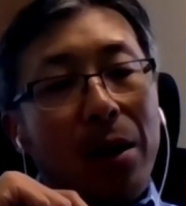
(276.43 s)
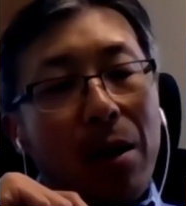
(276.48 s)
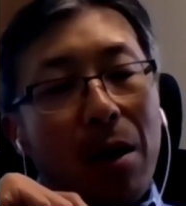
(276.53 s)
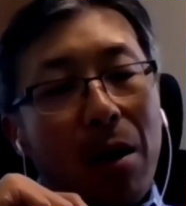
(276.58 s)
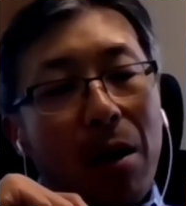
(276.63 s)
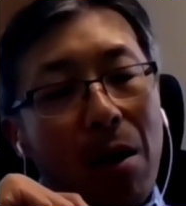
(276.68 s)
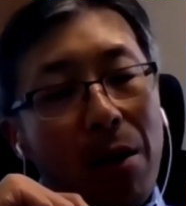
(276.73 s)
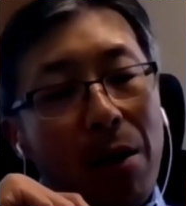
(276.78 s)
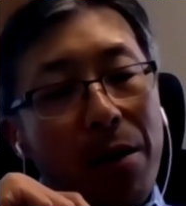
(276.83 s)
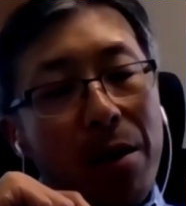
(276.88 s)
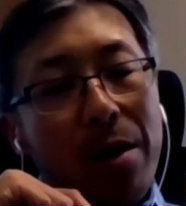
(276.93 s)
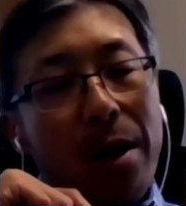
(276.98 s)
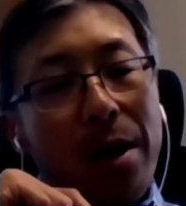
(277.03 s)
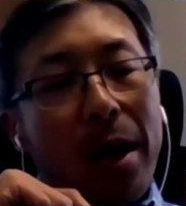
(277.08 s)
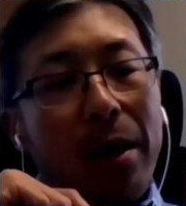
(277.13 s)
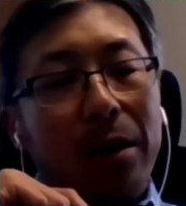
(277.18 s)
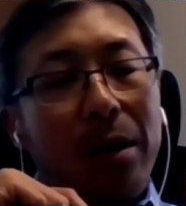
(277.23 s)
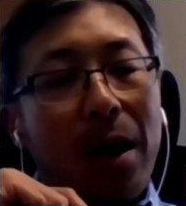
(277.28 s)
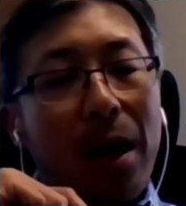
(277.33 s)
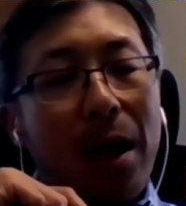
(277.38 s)
The
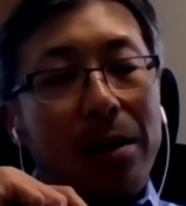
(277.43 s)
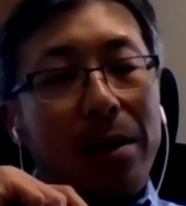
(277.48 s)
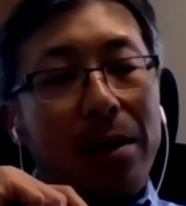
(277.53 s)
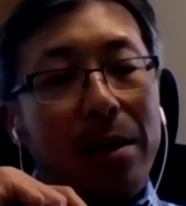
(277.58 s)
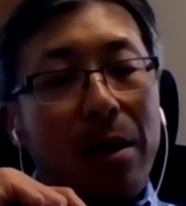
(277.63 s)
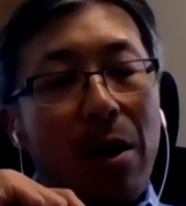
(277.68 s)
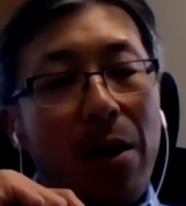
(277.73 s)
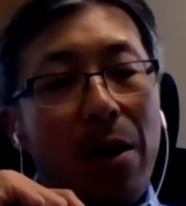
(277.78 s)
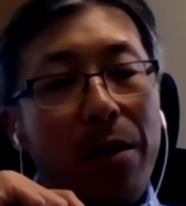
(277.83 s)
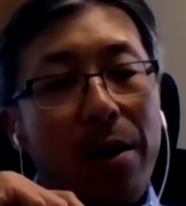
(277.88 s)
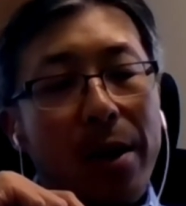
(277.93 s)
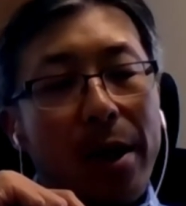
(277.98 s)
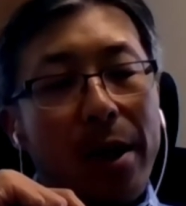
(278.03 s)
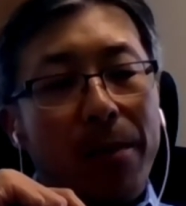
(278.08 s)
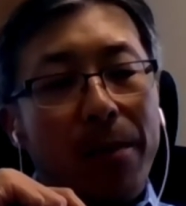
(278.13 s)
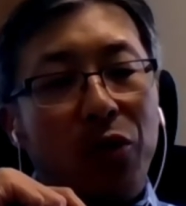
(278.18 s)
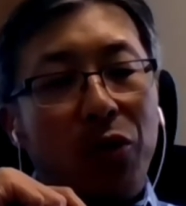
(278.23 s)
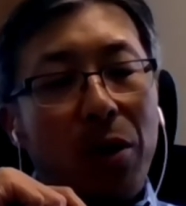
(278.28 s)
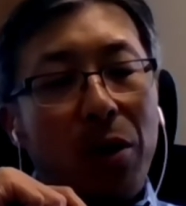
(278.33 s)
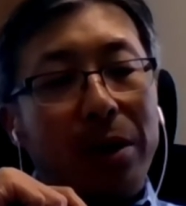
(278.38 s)

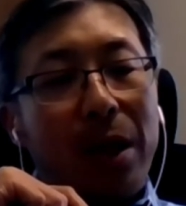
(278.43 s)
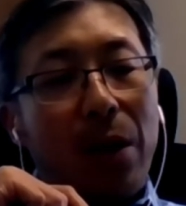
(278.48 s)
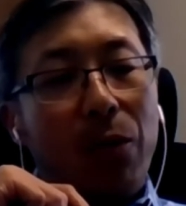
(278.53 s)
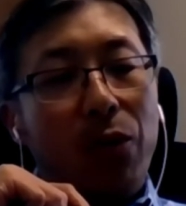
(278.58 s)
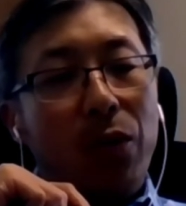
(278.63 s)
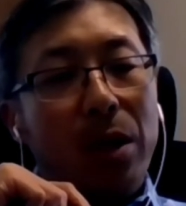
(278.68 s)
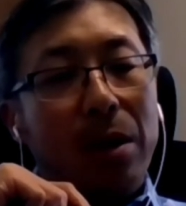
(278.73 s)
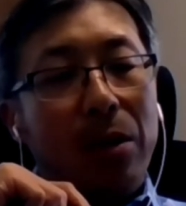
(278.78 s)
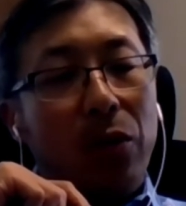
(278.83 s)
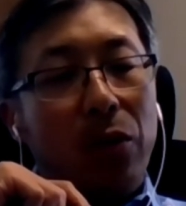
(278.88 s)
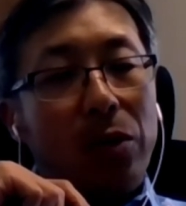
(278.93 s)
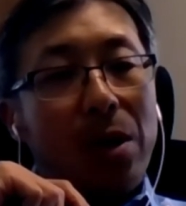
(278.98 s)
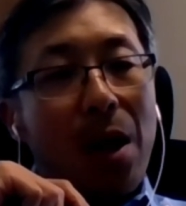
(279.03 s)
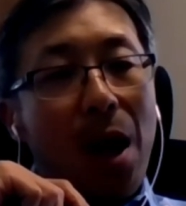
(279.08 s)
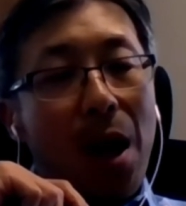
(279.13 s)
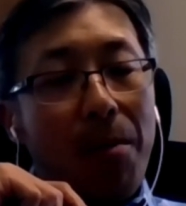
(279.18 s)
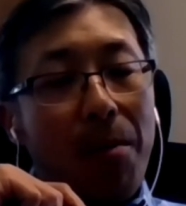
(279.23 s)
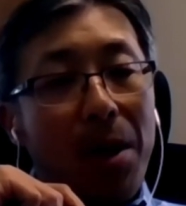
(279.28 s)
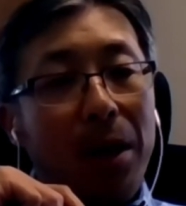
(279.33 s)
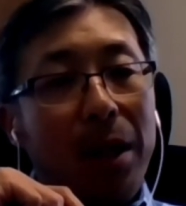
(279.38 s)
other drugs that we use
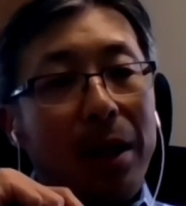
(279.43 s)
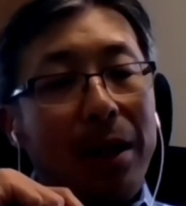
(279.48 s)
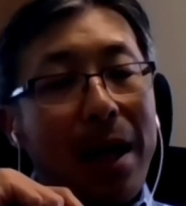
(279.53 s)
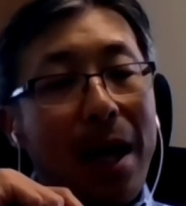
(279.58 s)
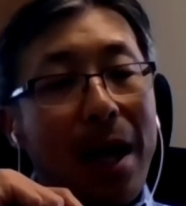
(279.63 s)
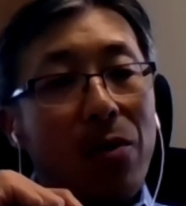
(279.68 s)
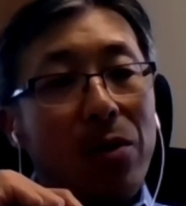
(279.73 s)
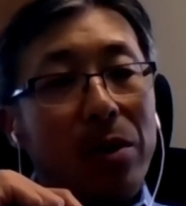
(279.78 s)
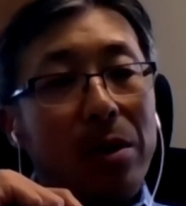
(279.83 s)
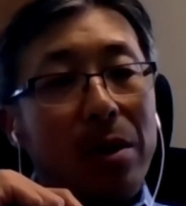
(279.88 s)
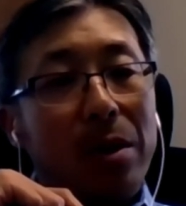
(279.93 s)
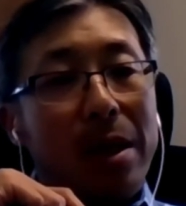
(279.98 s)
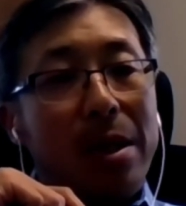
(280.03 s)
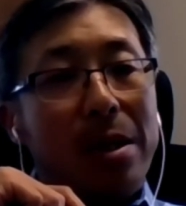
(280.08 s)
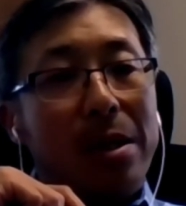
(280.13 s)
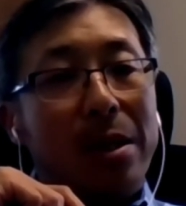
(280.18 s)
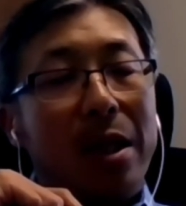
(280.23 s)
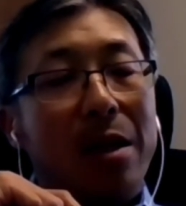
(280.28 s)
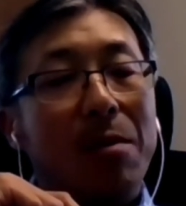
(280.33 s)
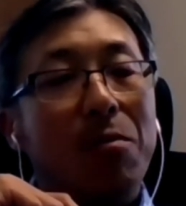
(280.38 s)
commonly now
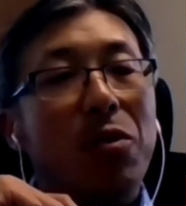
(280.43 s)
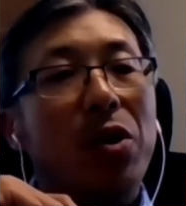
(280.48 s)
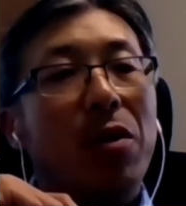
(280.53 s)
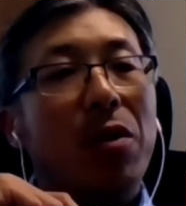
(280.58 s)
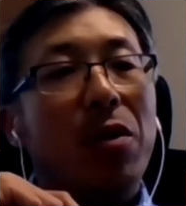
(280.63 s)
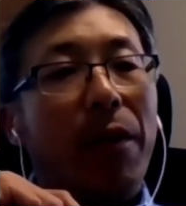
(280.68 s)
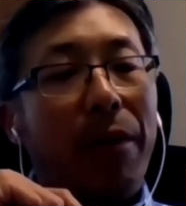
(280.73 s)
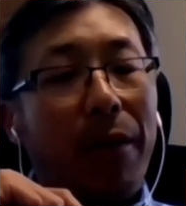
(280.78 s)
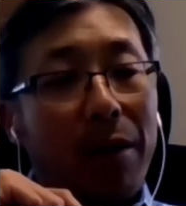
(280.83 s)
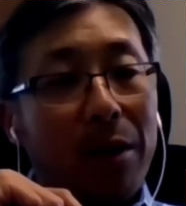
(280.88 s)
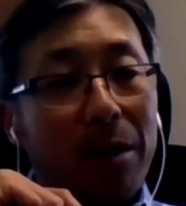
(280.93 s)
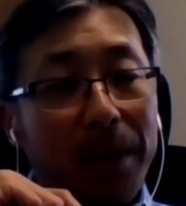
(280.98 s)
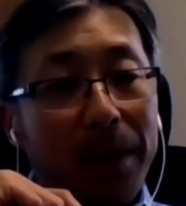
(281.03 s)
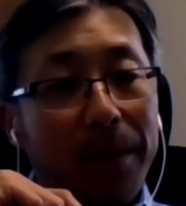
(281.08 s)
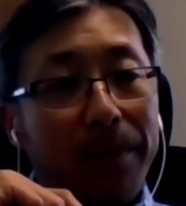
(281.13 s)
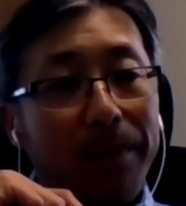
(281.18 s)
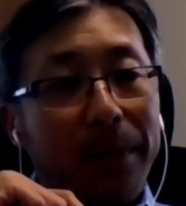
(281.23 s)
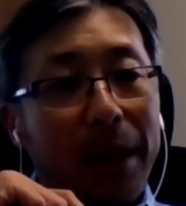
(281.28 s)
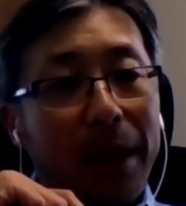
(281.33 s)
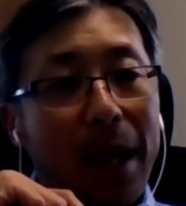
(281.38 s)
is
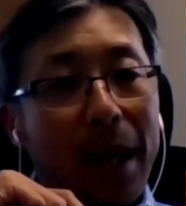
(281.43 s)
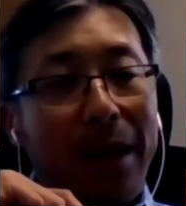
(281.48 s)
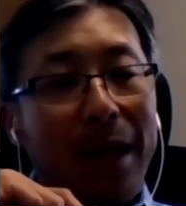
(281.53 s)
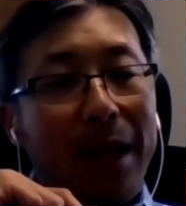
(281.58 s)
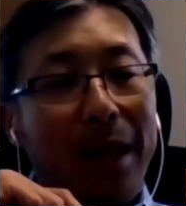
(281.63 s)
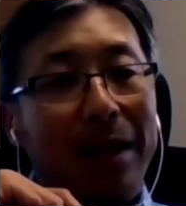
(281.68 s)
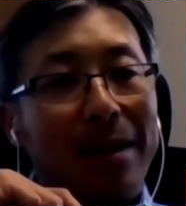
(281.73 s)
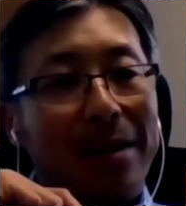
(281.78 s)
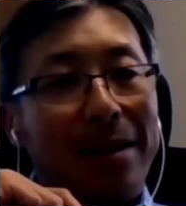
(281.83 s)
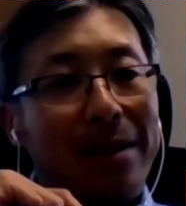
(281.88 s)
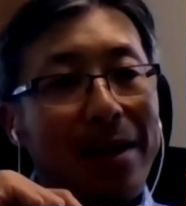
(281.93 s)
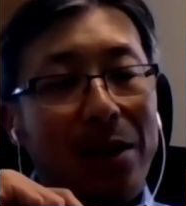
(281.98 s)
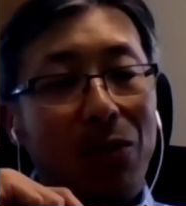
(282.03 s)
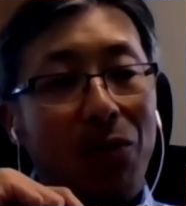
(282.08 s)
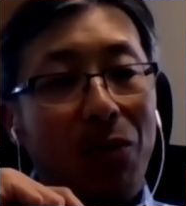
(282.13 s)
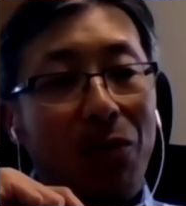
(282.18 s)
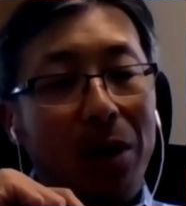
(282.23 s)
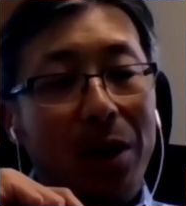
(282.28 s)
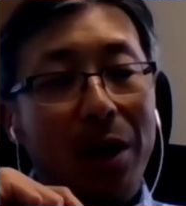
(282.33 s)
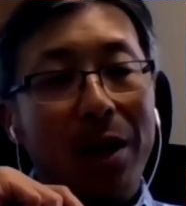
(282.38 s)
immunotherapy. I think this
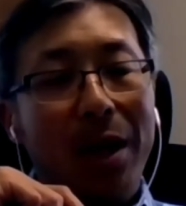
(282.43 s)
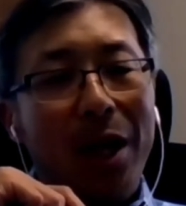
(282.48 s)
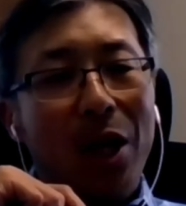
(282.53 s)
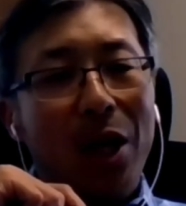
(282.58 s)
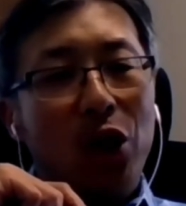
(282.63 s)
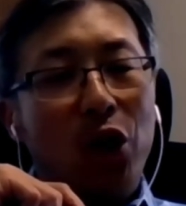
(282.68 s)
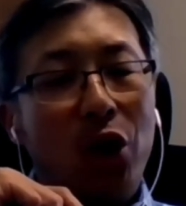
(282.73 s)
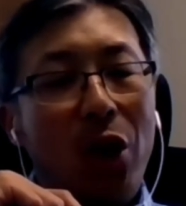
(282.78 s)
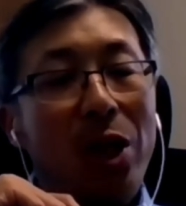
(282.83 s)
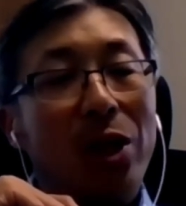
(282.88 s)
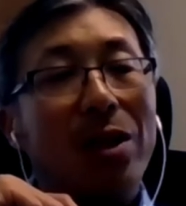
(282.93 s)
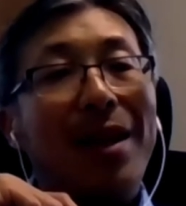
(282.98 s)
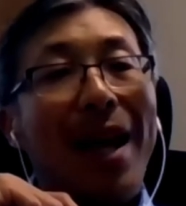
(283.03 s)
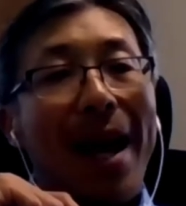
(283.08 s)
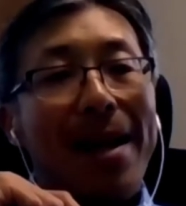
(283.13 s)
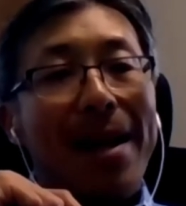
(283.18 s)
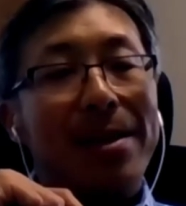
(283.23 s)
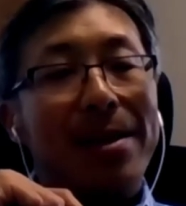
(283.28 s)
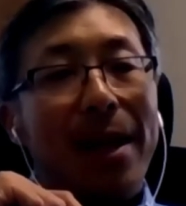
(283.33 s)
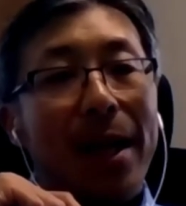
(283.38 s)
has really changed the
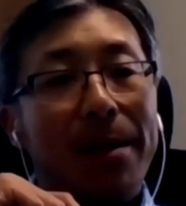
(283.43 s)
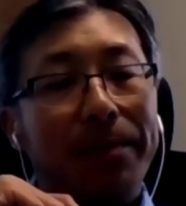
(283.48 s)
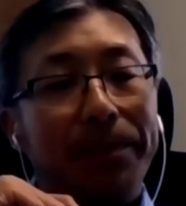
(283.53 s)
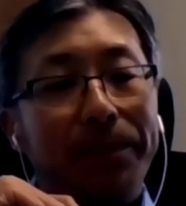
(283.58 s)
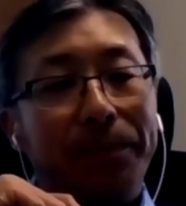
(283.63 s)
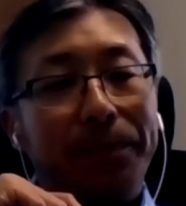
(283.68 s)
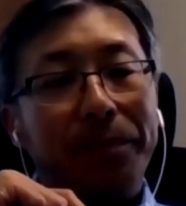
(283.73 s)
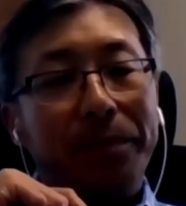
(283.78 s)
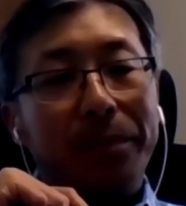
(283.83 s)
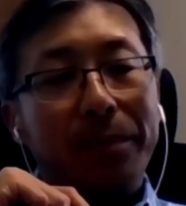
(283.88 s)
landscape.